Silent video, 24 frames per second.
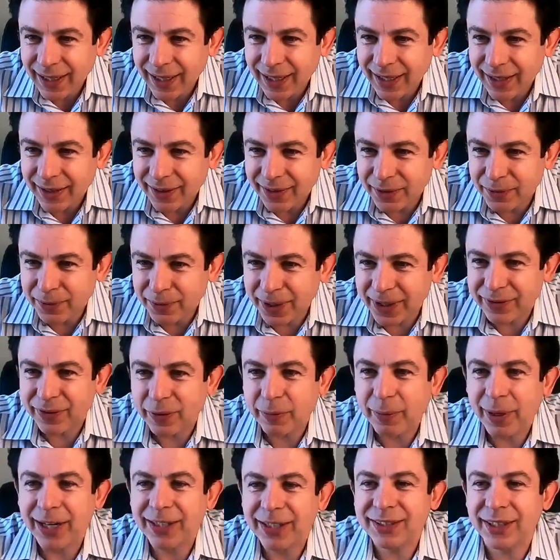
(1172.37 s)
Rick
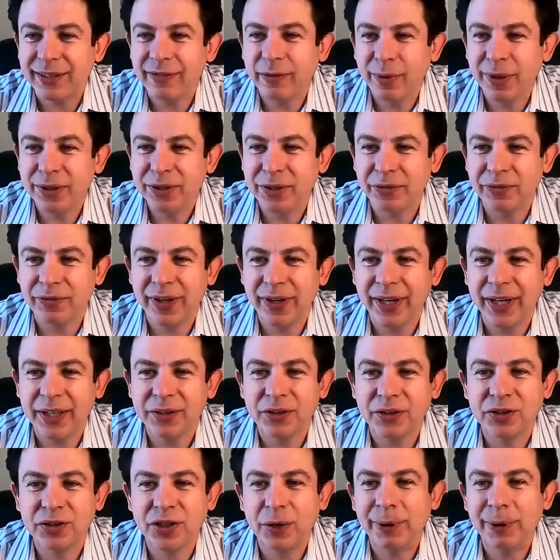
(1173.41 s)
reminds everyone, don't forget to
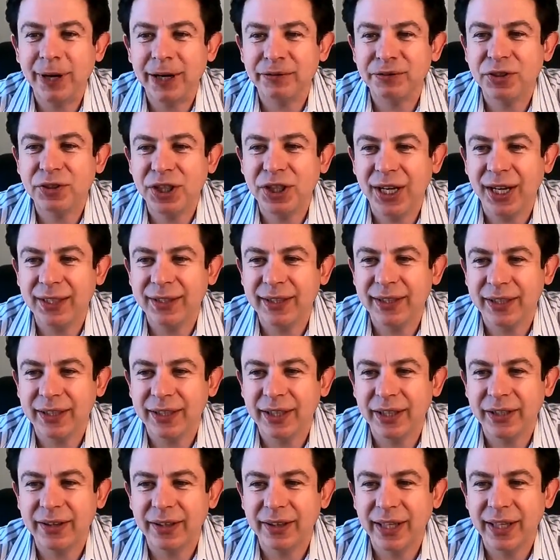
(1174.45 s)
drop out of chat and
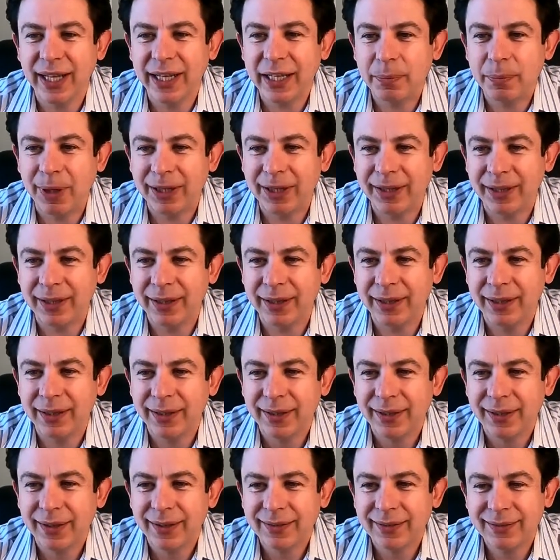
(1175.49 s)
click the like button.
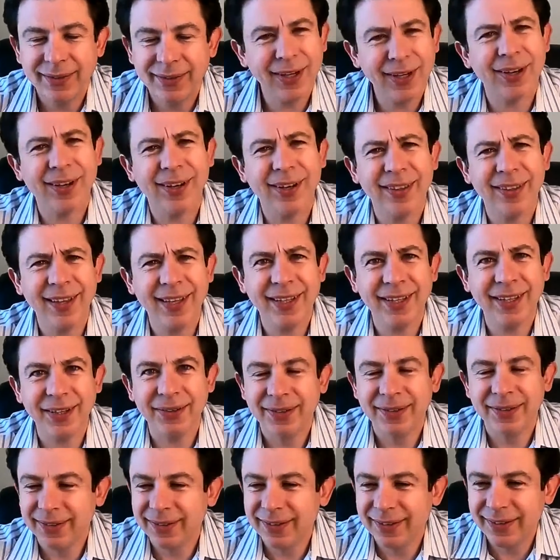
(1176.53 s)
Oh, thank you.
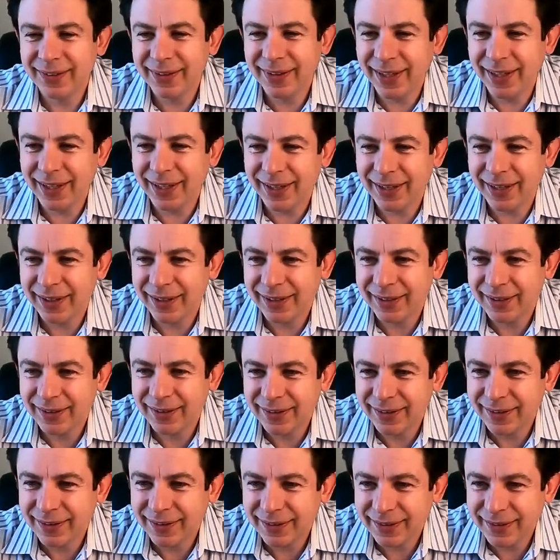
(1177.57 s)
Yeah.
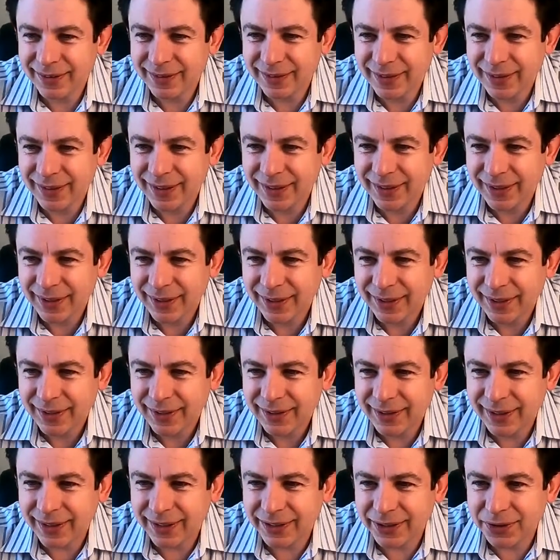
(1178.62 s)

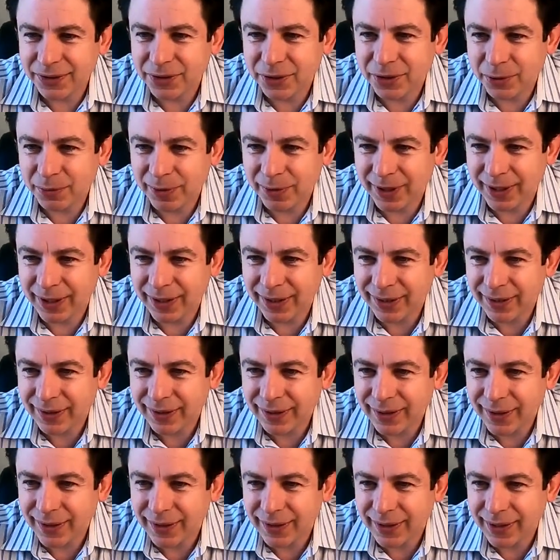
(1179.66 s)
Tell YouTube that
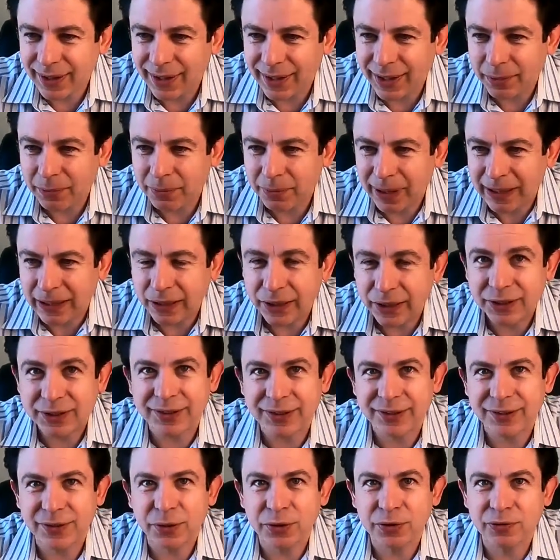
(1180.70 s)
I'm at least
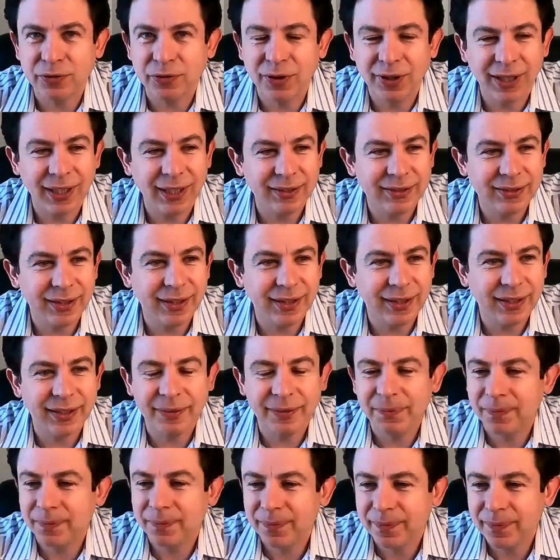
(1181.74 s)
as useful as a
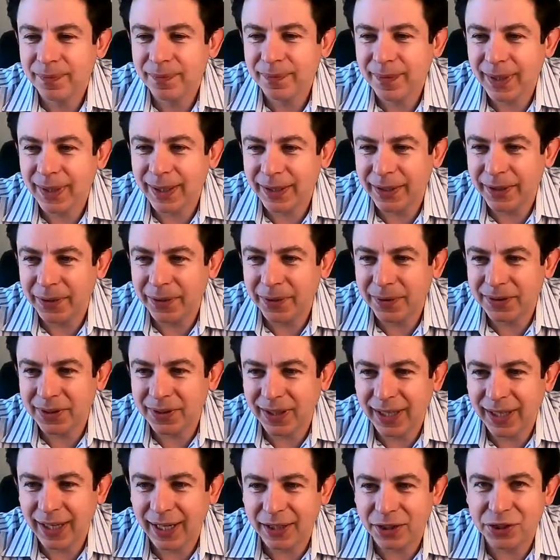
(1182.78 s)

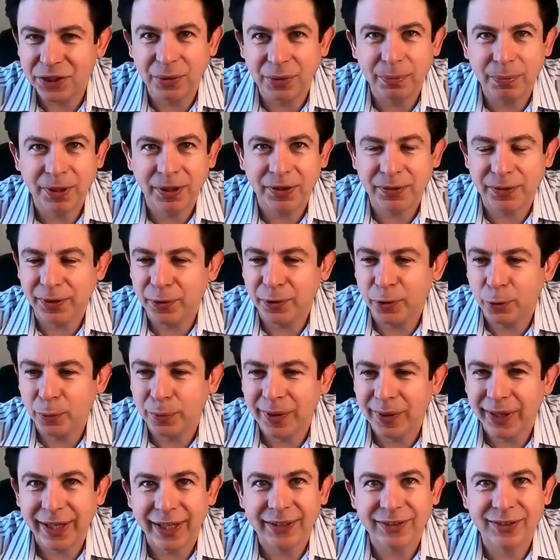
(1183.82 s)
cat jumping through a hoop
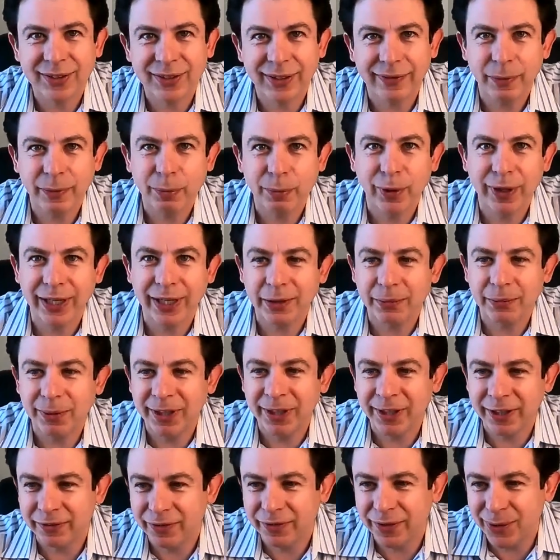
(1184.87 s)
that gets 7.8
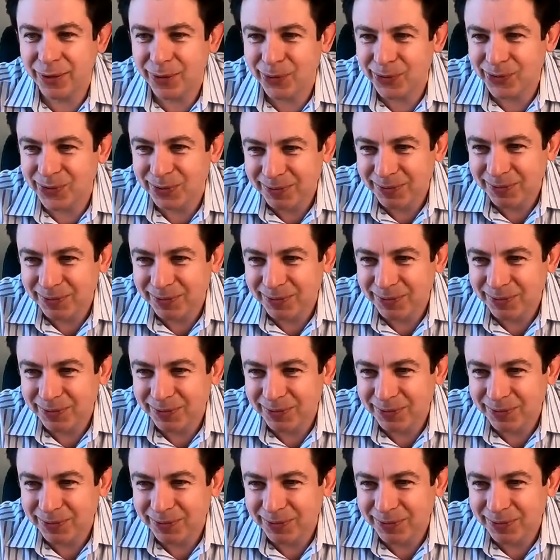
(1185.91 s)
million views.